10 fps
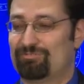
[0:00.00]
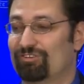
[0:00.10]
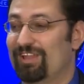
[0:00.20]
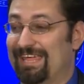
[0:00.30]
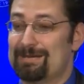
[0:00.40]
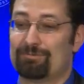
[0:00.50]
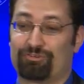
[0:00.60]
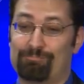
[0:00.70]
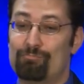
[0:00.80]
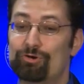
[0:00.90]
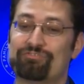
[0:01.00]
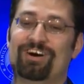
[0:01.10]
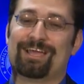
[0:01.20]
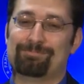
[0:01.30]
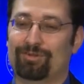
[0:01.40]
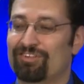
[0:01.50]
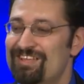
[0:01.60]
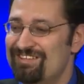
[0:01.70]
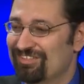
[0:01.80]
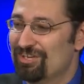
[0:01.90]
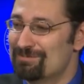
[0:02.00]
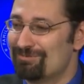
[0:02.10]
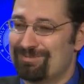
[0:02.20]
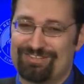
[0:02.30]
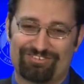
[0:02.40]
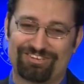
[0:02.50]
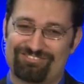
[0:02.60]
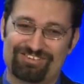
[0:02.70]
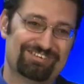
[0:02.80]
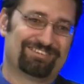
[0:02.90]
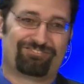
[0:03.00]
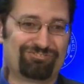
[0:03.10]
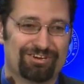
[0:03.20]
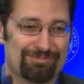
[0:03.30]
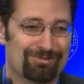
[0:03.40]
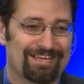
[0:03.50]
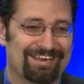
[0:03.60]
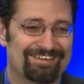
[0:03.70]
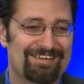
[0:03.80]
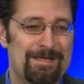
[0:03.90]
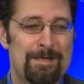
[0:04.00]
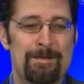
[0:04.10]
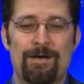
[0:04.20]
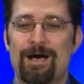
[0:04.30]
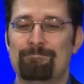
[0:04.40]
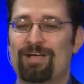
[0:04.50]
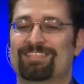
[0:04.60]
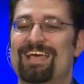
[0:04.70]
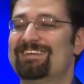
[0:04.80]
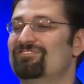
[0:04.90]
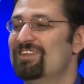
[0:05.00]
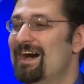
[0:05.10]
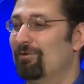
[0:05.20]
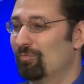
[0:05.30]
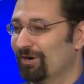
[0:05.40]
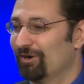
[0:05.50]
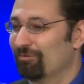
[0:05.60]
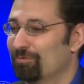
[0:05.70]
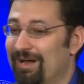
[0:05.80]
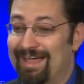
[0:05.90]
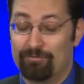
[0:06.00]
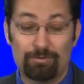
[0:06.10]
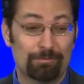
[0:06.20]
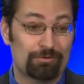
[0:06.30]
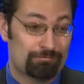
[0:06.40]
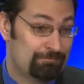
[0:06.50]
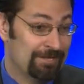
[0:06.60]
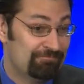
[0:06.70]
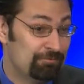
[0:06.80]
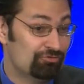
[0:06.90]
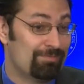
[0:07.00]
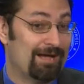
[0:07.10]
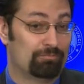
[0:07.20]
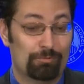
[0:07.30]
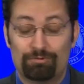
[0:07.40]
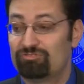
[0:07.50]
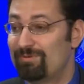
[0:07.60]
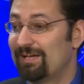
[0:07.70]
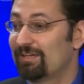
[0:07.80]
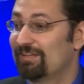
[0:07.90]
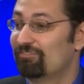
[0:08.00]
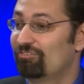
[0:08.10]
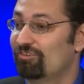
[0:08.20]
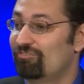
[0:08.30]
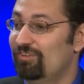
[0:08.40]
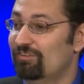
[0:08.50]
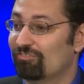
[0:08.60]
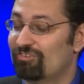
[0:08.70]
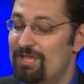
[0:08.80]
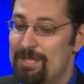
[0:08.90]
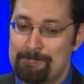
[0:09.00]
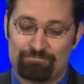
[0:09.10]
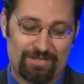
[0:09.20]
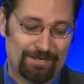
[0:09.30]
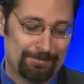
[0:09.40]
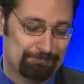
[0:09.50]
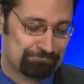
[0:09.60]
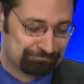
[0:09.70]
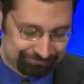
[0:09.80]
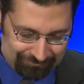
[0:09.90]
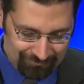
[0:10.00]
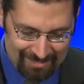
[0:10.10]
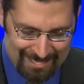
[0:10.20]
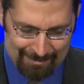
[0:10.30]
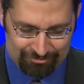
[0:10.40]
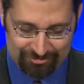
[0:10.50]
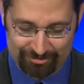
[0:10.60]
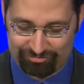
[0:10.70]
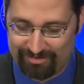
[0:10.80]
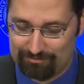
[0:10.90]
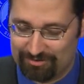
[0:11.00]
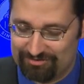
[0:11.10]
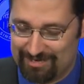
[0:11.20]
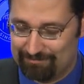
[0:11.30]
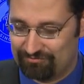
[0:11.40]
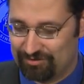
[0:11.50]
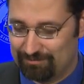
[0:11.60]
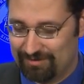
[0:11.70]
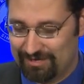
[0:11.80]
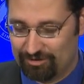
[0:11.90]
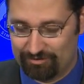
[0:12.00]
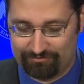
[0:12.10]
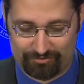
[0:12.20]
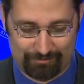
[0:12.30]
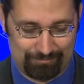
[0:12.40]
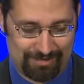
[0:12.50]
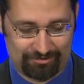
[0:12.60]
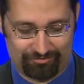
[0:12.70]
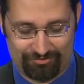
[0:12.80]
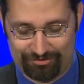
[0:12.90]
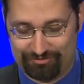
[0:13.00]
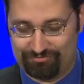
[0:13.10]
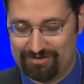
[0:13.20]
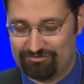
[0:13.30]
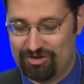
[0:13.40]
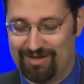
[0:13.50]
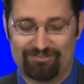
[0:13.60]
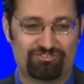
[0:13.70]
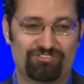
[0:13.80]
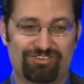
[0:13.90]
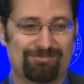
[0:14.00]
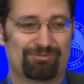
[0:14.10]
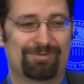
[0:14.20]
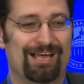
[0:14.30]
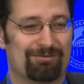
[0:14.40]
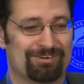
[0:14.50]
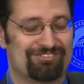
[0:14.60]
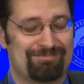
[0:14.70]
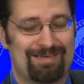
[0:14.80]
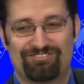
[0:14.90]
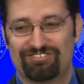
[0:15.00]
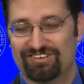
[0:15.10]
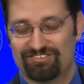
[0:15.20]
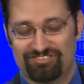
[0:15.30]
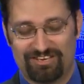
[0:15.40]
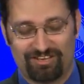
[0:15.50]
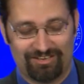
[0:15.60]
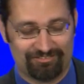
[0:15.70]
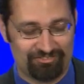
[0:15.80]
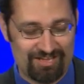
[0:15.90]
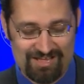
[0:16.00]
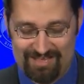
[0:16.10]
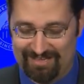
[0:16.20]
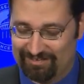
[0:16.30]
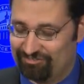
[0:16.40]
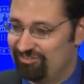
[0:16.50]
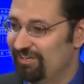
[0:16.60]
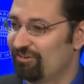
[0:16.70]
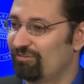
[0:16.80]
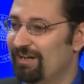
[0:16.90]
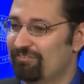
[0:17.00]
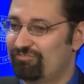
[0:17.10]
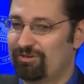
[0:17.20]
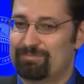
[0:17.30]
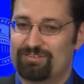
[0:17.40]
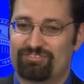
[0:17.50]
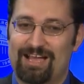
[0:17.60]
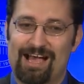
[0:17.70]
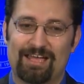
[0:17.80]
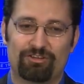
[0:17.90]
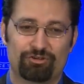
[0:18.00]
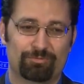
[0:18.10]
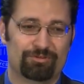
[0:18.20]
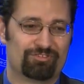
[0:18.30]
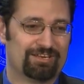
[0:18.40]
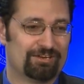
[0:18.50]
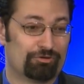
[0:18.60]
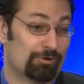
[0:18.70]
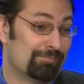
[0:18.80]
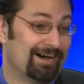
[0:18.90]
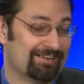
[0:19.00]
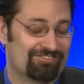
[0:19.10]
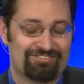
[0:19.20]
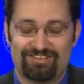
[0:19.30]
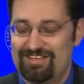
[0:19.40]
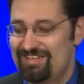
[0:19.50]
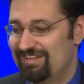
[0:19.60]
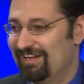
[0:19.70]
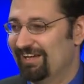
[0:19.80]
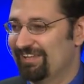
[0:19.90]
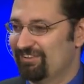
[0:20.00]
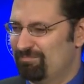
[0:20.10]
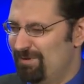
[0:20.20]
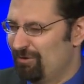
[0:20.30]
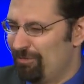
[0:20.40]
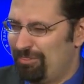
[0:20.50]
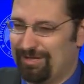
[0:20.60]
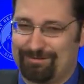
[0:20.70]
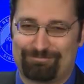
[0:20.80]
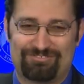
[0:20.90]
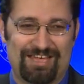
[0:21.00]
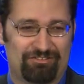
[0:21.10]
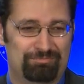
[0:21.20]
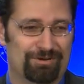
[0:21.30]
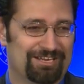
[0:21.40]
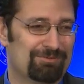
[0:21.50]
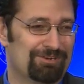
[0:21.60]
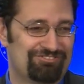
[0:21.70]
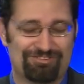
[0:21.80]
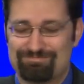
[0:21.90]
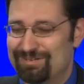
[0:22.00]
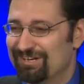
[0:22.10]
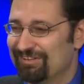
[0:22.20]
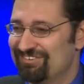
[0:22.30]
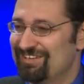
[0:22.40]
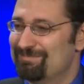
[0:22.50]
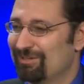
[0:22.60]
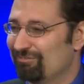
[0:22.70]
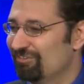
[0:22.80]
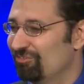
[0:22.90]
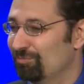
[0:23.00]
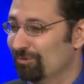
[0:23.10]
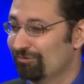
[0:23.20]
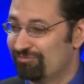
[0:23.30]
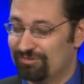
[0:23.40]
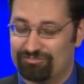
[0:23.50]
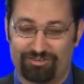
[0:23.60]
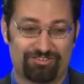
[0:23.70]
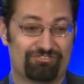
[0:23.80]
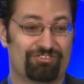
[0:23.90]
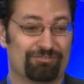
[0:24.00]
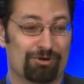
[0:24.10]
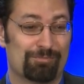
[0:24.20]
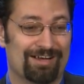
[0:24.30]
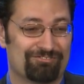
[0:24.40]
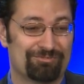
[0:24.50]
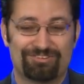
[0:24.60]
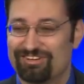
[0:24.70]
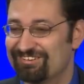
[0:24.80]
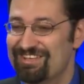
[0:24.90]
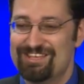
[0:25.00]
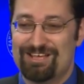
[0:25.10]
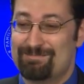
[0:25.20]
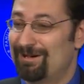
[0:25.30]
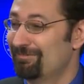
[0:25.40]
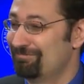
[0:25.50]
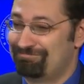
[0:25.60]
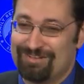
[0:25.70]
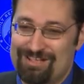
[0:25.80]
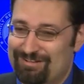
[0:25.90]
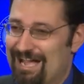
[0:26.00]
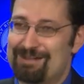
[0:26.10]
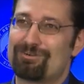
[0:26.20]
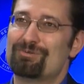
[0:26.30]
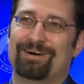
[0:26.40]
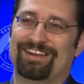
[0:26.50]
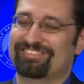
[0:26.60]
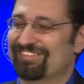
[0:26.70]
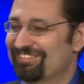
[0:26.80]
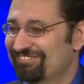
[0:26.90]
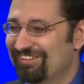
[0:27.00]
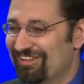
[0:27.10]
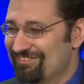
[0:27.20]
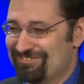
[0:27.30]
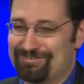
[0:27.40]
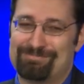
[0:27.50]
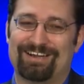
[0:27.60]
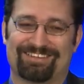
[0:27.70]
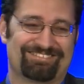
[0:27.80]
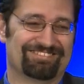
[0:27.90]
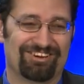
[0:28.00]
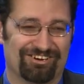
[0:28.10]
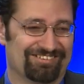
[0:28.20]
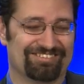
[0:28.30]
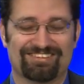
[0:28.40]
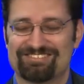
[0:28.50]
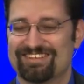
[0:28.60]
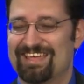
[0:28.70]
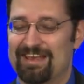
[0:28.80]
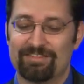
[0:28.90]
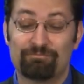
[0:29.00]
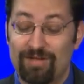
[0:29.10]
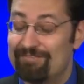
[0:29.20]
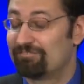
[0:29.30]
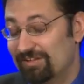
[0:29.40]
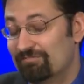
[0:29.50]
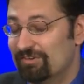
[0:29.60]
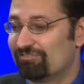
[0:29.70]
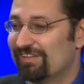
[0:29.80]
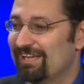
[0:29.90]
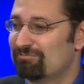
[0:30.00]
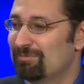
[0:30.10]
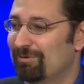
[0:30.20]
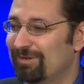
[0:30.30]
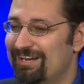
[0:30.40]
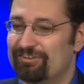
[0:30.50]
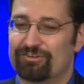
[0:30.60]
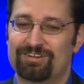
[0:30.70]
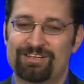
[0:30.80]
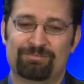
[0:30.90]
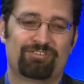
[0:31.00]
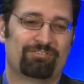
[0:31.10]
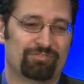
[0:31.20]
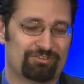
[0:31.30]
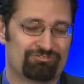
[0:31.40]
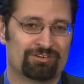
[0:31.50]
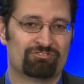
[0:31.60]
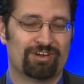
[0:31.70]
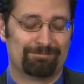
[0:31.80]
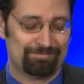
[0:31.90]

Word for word: who are like, animals are more valuable than humans because at least they're not destroying the planet. Like, that's not where we're at. And we will give pushback. We'll push back against those views. I was on a train one time from going from Bakersfield to Fresno. I'd just come from an outreach at Pasadena City College, and I was sitting across from this guy who was getting into robotics. He had this big old thick textbook, and he wants to be on the team that creates the world's first artistic robot. So we talked about iRobot and the 3 laws of robotics and art and things like that. And then eventually he asked me about what I do, which I have a very strange job.